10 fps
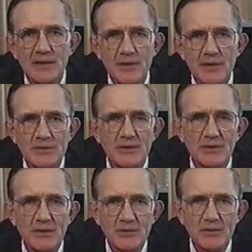This
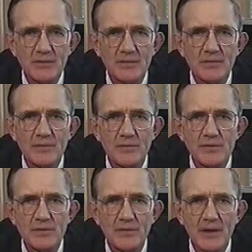initiative
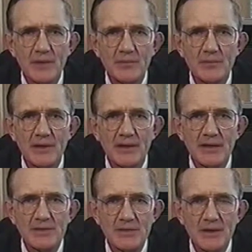was developed by
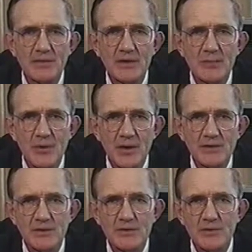a safety
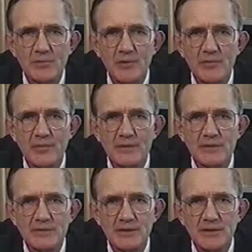process improvement
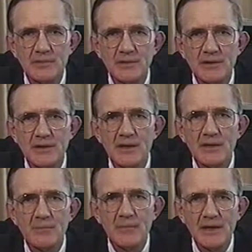team
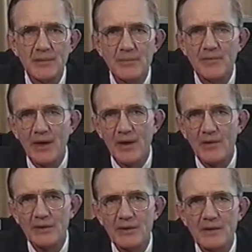made up of
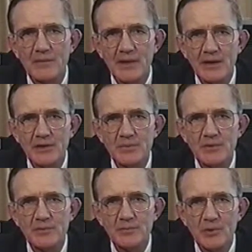hourly and
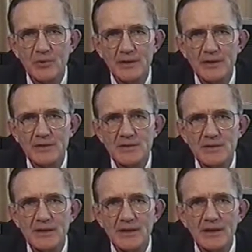management employees
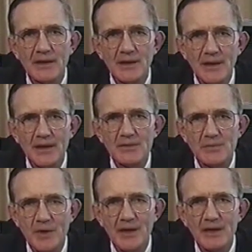and
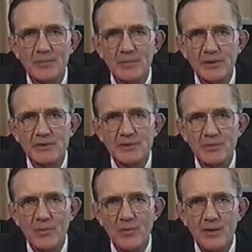has my complete
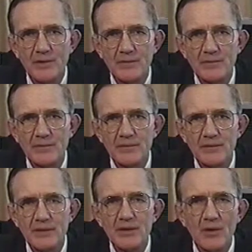support.
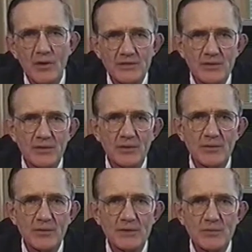
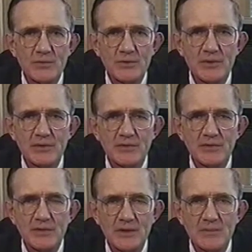Also, as a result of
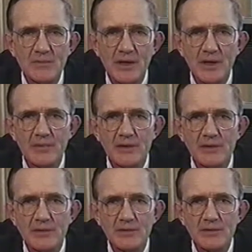the team's
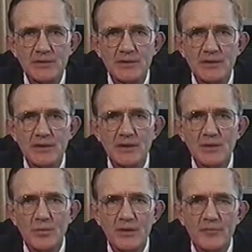recommendations,
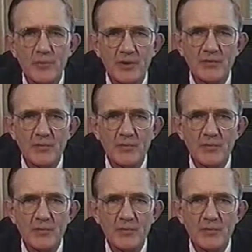we have put in